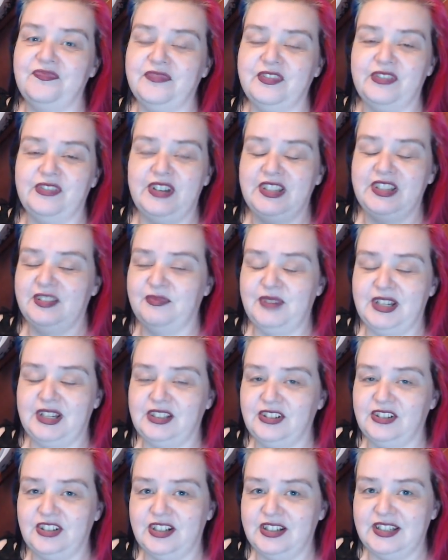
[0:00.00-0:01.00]
friends of mine
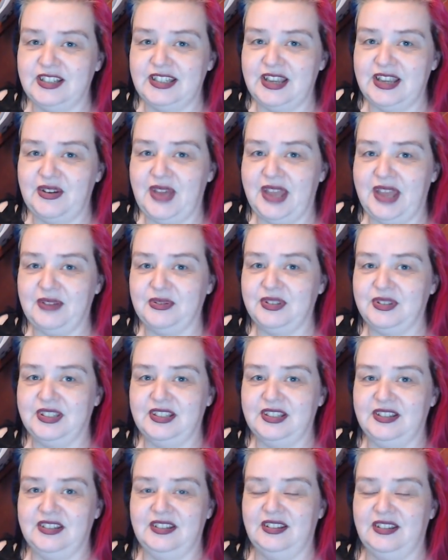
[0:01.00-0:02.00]
are trying to sell a
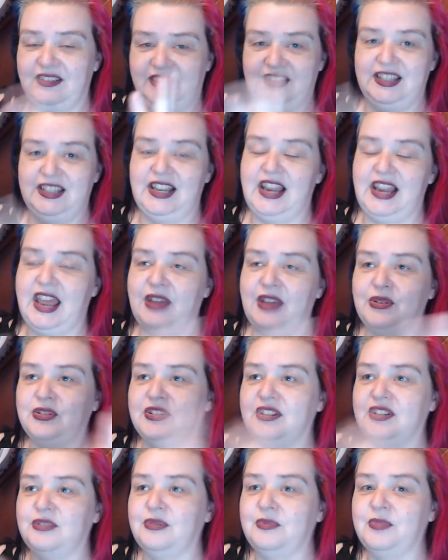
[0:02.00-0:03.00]
house,
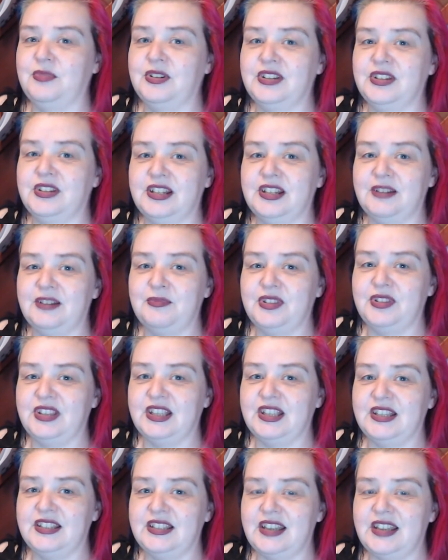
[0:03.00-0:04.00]
so they were putting it up on the
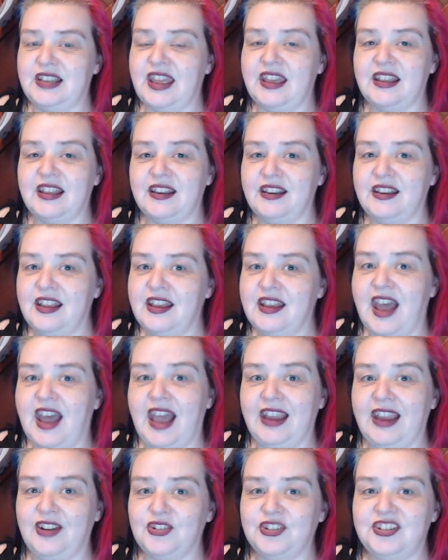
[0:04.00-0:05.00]
internet, and
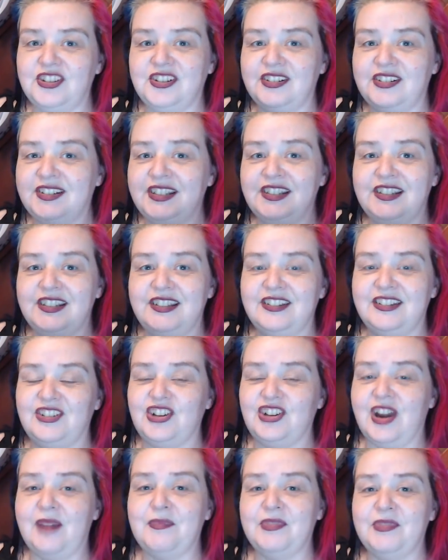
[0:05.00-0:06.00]
I got sucked into the
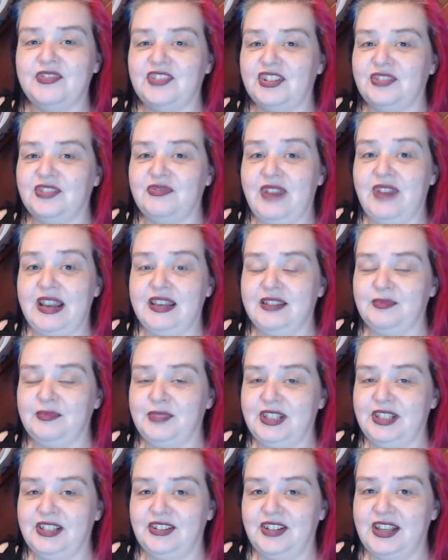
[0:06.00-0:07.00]
trap of just
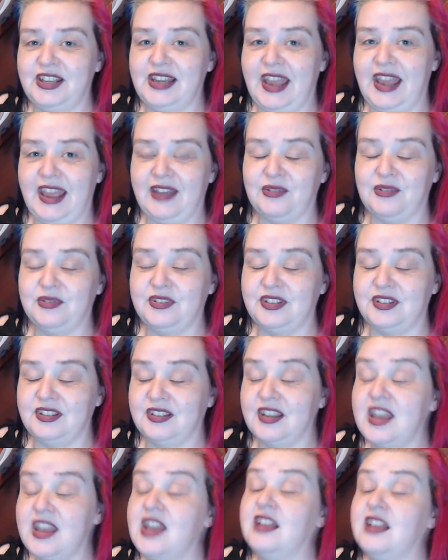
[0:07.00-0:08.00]
randomly looking at
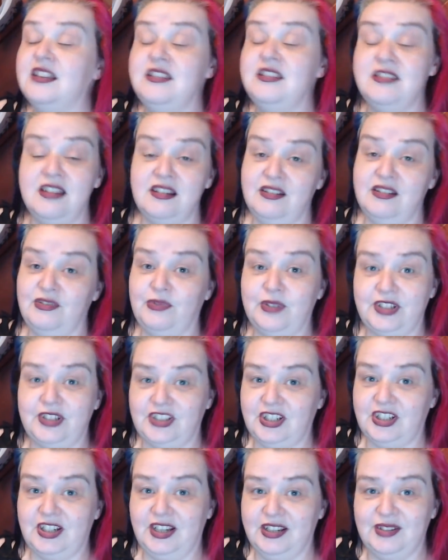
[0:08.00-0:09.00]
houses, none of
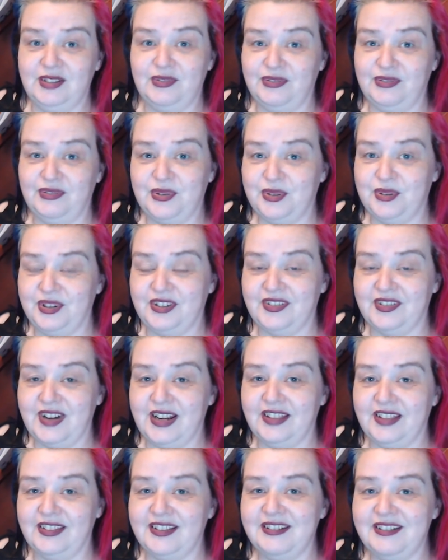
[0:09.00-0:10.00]
which I can afford or
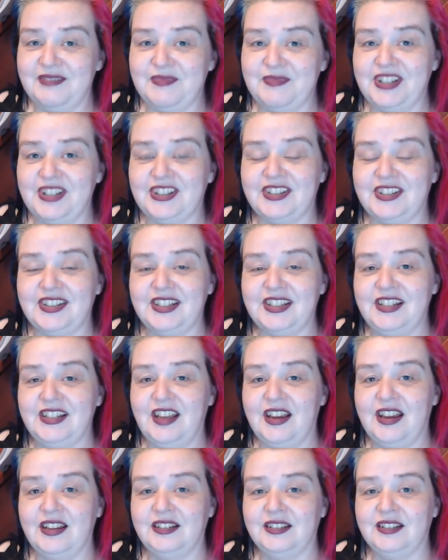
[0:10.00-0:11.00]
anything, but just sitting
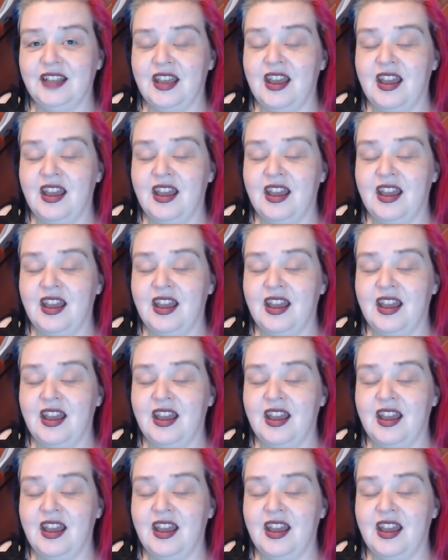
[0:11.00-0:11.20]
going,